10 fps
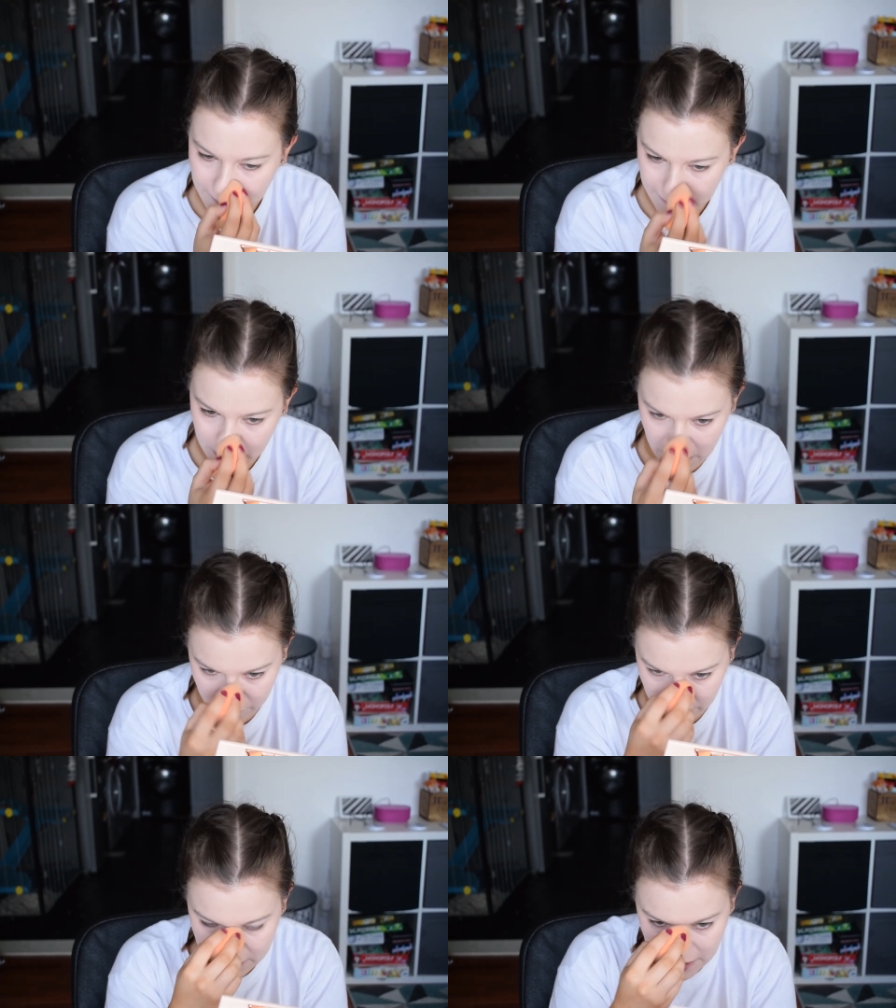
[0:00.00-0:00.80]
well,
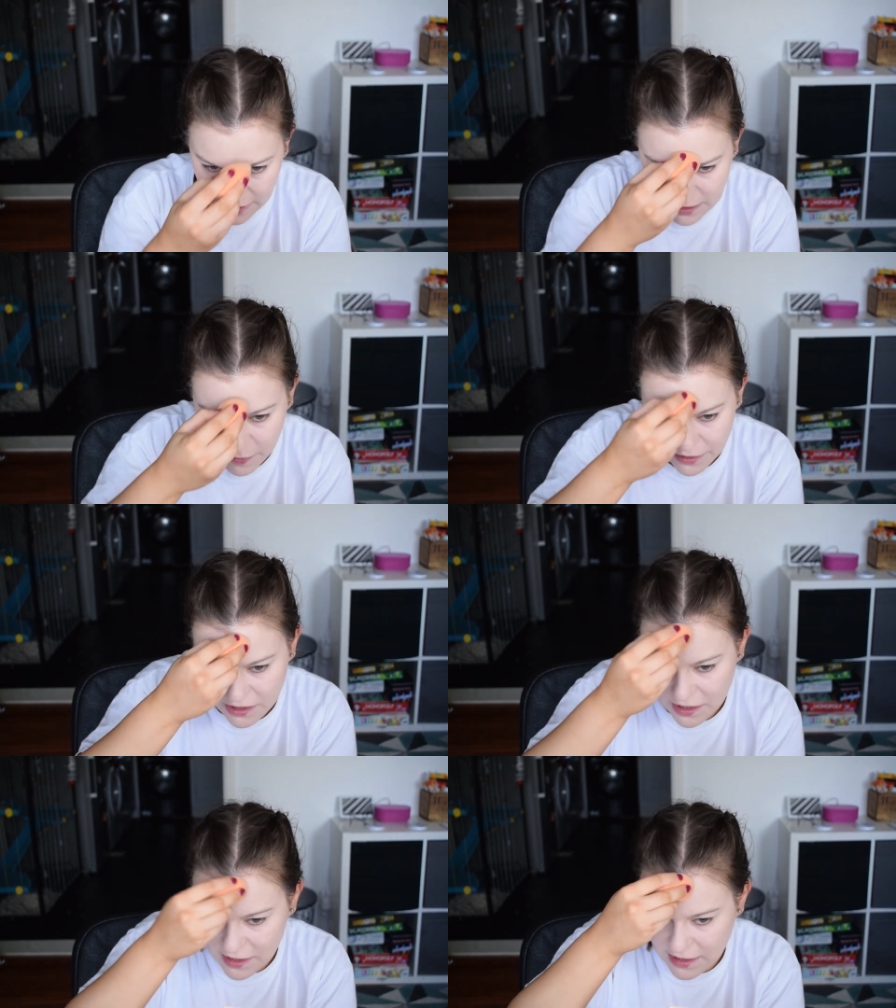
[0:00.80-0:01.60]
Real Technique sponge,
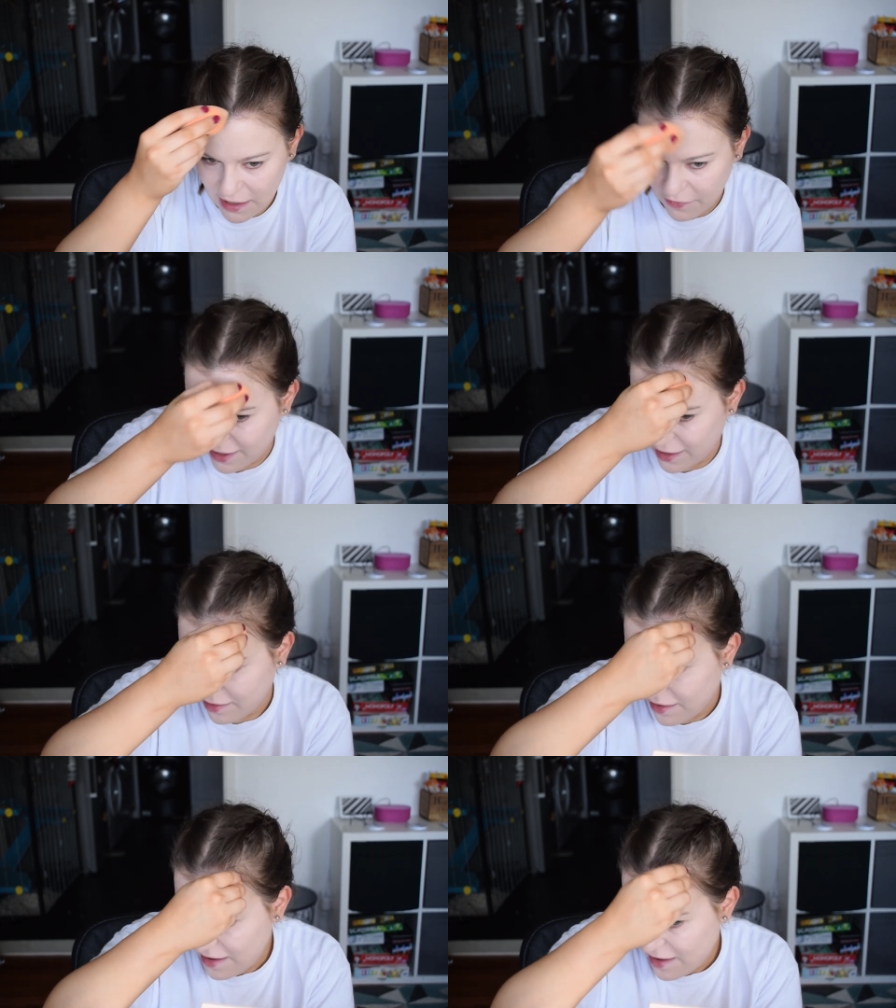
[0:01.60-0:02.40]
just to see if I can
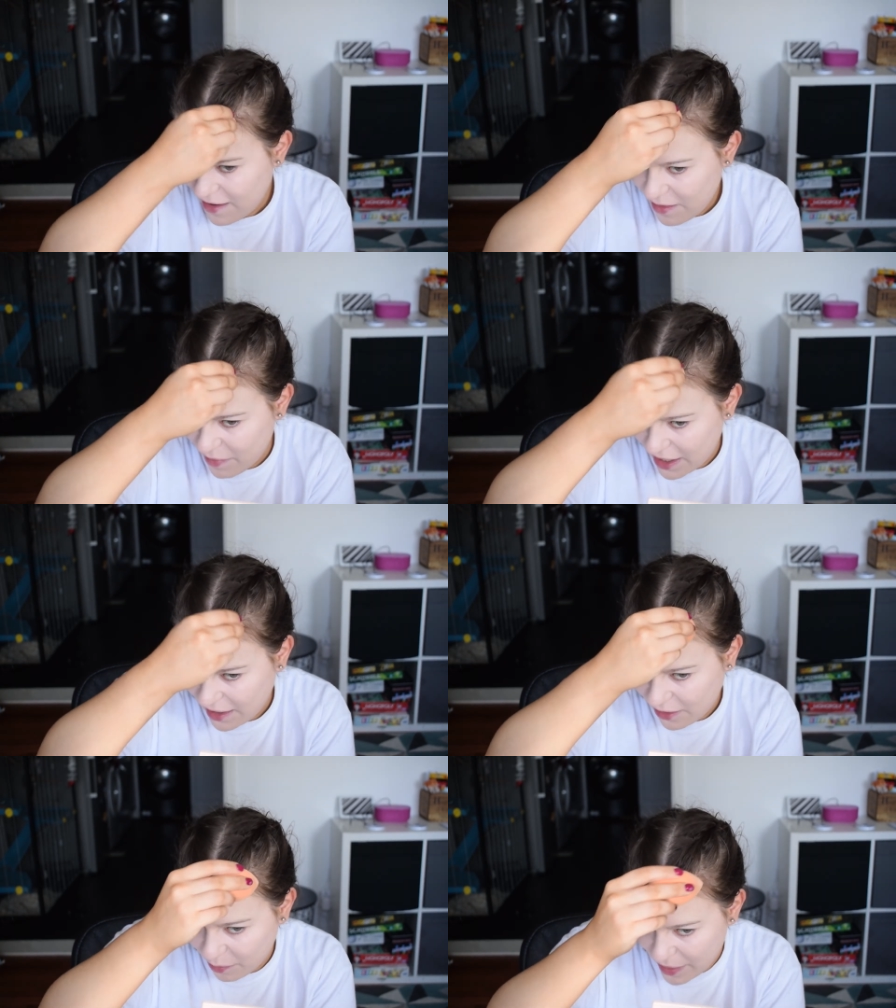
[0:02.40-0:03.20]
make it
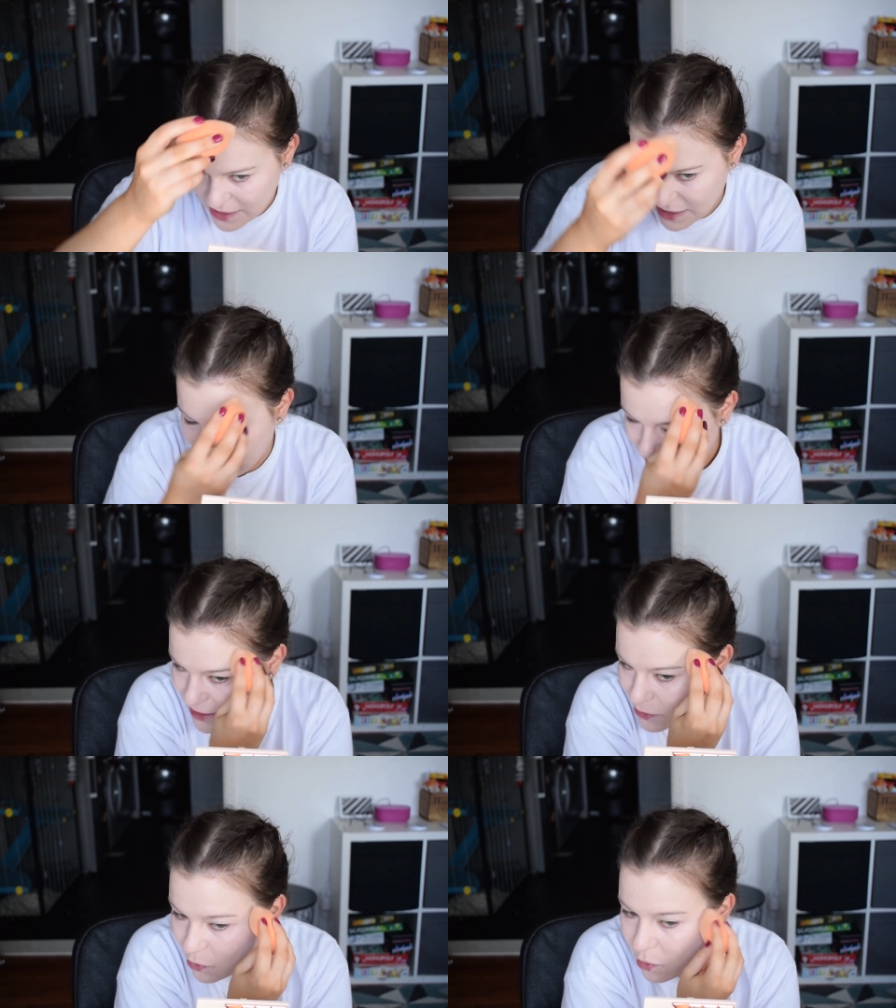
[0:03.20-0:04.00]
look better
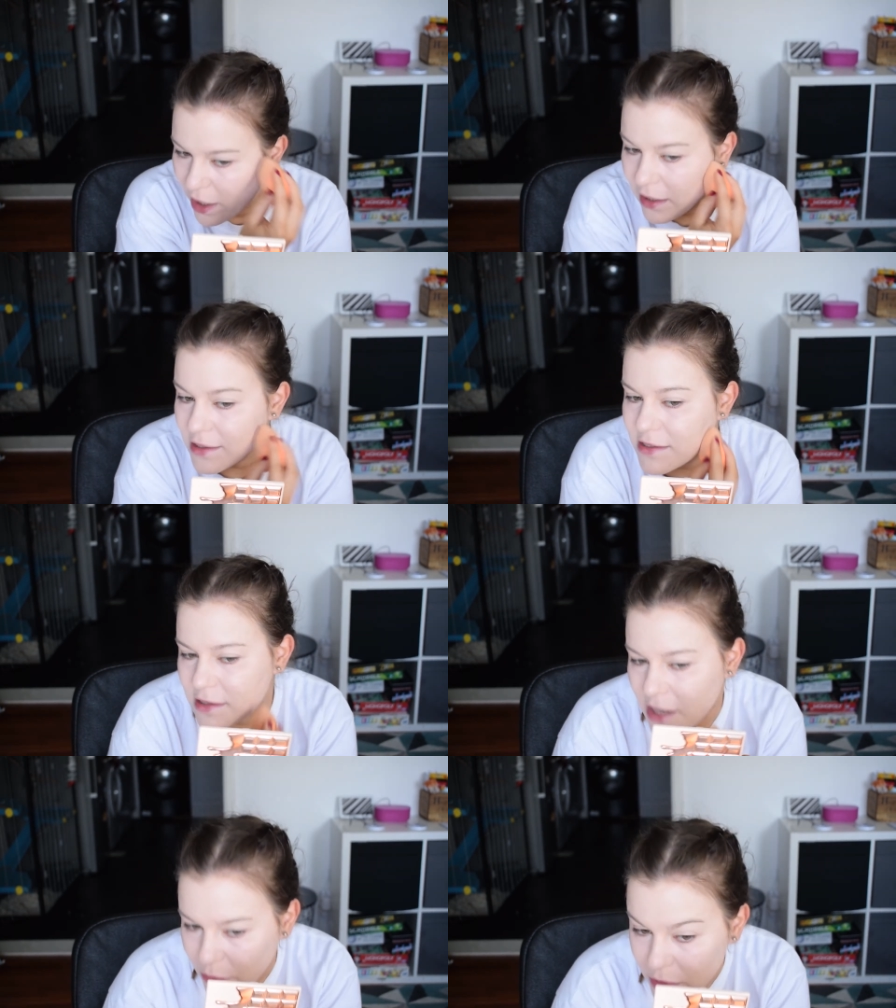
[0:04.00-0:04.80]
at all, and I
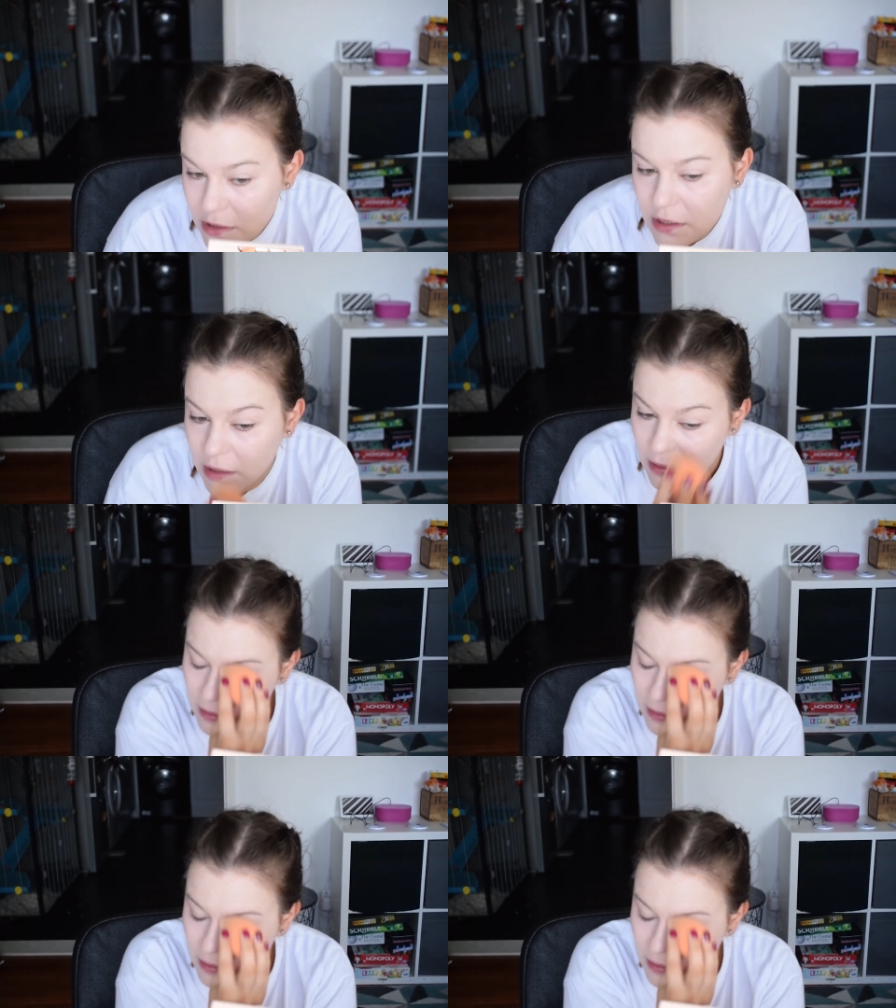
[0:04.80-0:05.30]
don't